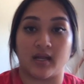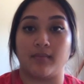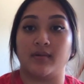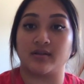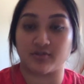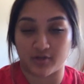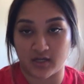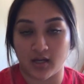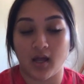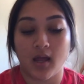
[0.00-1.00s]

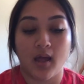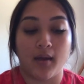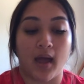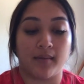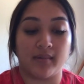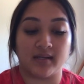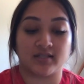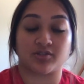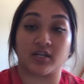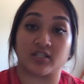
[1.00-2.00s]

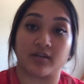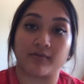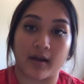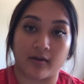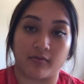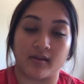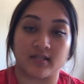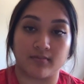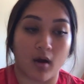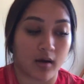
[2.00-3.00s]
administration record, with
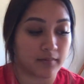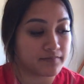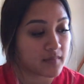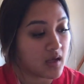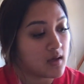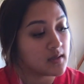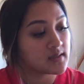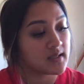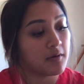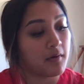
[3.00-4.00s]
his MAR.
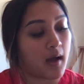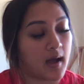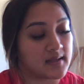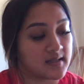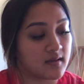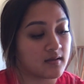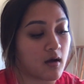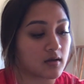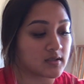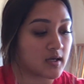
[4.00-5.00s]
So I see the
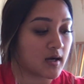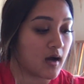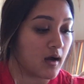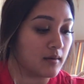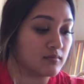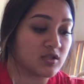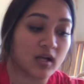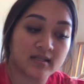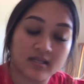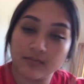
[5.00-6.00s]
doctor,
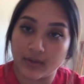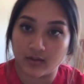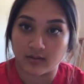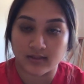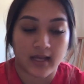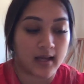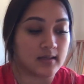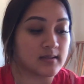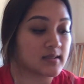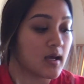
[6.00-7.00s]
Johnson Beals,
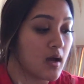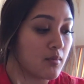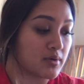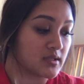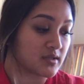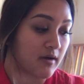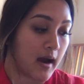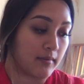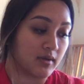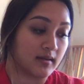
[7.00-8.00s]
has
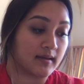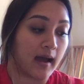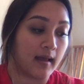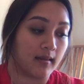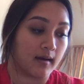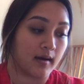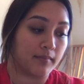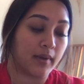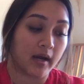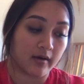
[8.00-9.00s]
prescribed Tyler
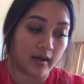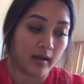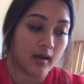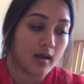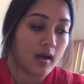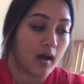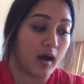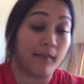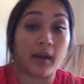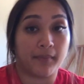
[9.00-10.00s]
Perry,
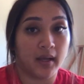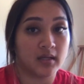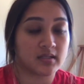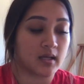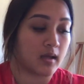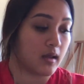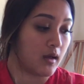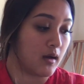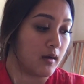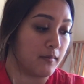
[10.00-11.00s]
my patient,
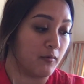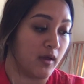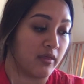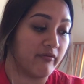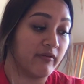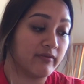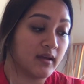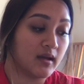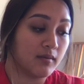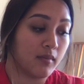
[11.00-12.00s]
with
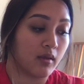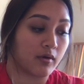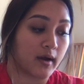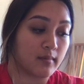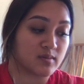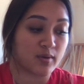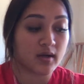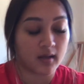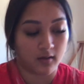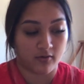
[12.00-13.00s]
15 milligrams per
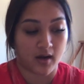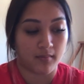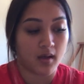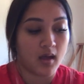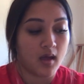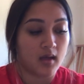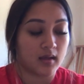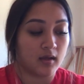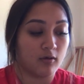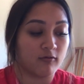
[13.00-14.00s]
kilogram,
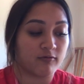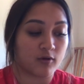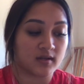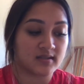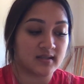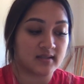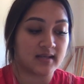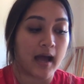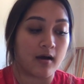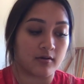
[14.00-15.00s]
Q 4 to 6
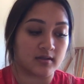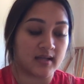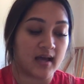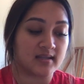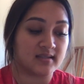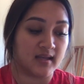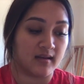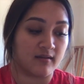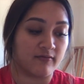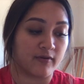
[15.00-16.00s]
hours as
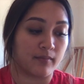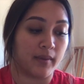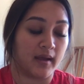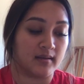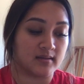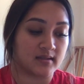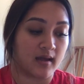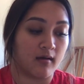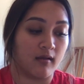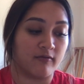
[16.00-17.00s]
needed for pain
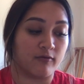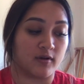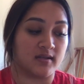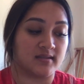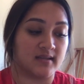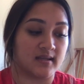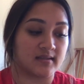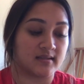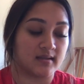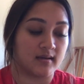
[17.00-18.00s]
scale of 4 to
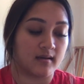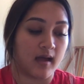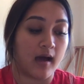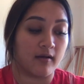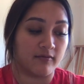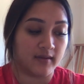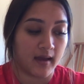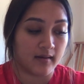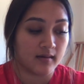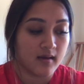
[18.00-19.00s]
6 out of
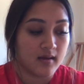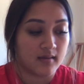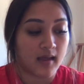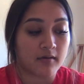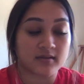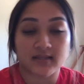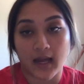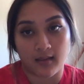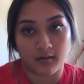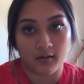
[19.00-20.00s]
10. That was
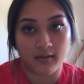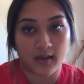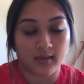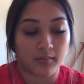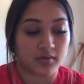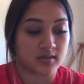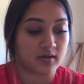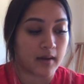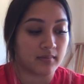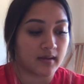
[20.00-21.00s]
Tylenol that they
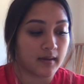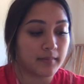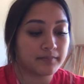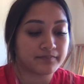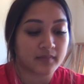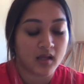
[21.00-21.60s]
prescribed to him.